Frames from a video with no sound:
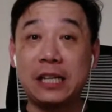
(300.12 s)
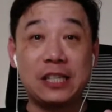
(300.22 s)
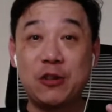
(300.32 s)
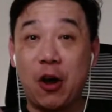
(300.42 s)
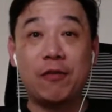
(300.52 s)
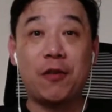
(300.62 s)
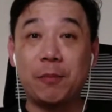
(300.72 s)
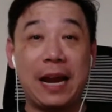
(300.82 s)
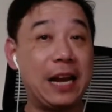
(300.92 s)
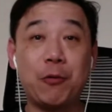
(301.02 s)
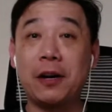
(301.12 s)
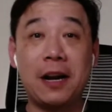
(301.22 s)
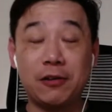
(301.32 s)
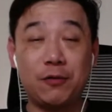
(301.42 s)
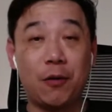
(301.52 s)
It's not from anyone
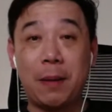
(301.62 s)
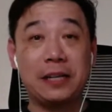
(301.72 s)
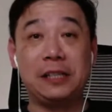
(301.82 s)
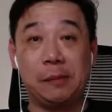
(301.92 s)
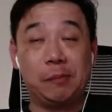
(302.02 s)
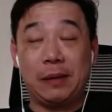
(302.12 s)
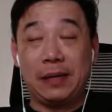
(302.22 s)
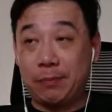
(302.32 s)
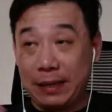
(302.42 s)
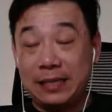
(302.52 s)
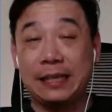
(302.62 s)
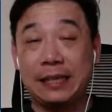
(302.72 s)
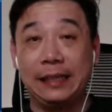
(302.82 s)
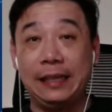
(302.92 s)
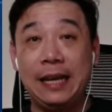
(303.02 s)
else from my team, because
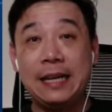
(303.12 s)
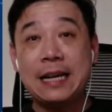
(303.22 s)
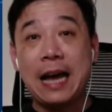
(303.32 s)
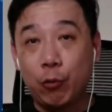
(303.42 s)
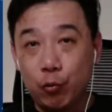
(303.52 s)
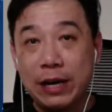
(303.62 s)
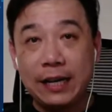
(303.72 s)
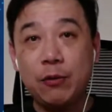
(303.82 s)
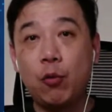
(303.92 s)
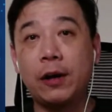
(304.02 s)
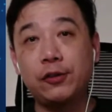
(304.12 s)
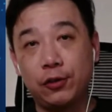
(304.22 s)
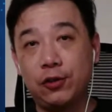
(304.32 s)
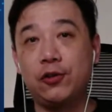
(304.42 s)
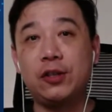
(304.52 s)
basically I really want to
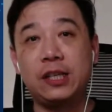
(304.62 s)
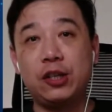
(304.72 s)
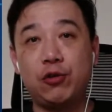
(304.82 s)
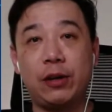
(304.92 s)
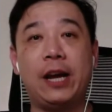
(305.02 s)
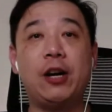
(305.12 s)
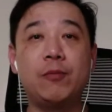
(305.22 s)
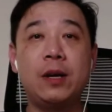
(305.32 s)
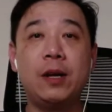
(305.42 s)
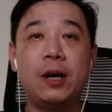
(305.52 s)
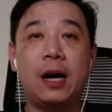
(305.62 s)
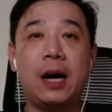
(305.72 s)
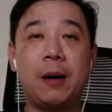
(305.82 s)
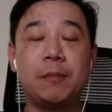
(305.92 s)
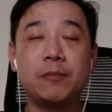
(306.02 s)
use this to help
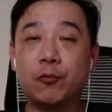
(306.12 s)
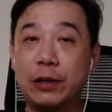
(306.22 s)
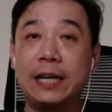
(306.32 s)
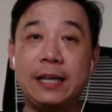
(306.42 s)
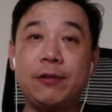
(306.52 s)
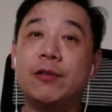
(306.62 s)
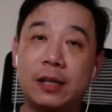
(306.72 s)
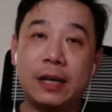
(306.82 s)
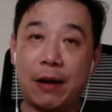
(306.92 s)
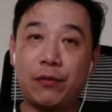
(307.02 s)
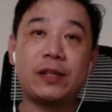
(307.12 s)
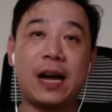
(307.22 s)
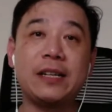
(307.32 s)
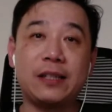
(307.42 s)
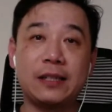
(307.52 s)
really
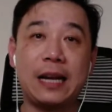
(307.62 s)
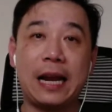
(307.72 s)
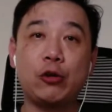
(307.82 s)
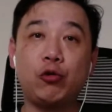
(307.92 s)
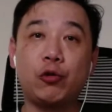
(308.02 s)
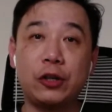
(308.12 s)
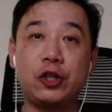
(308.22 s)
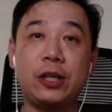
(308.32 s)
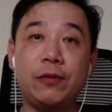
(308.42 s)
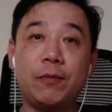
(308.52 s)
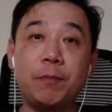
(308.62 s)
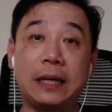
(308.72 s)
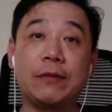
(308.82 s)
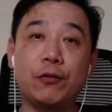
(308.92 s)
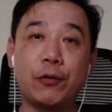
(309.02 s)
advertisers like you to achieve
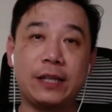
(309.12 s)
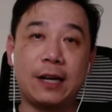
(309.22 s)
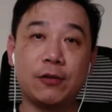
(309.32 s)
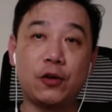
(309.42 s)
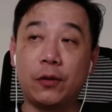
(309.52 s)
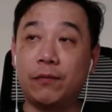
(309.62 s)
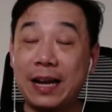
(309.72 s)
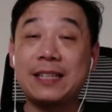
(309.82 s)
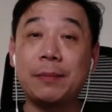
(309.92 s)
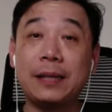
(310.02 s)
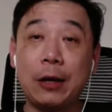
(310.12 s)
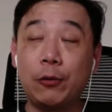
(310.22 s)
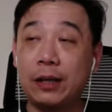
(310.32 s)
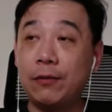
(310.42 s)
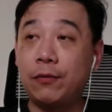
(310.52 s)
meaningful results. So if that's something that you're
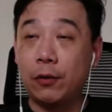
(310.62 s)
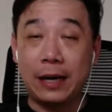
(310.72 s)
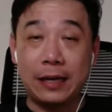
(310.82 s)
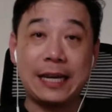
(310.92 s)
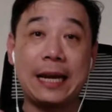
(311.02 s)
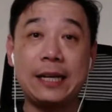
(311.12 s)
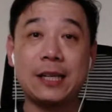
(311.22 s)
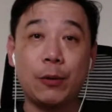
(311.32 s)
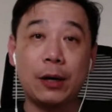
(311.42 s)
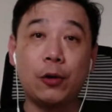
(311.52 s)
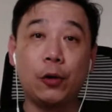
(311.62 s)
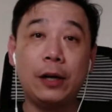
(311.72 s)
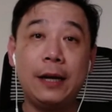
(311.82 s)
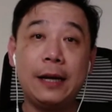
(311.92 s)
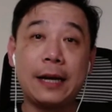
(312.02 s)
looking for, then scan this QR code
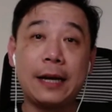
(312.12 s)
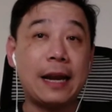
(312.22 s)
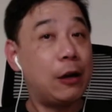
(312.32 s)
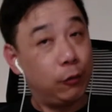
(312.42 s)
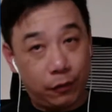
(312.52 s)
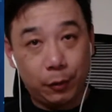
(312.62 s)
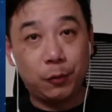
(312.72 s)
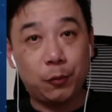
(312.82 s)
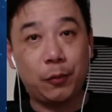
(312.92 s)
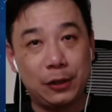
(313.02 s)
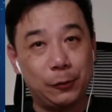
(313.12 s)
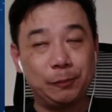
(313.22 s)
and I look forward to work with you.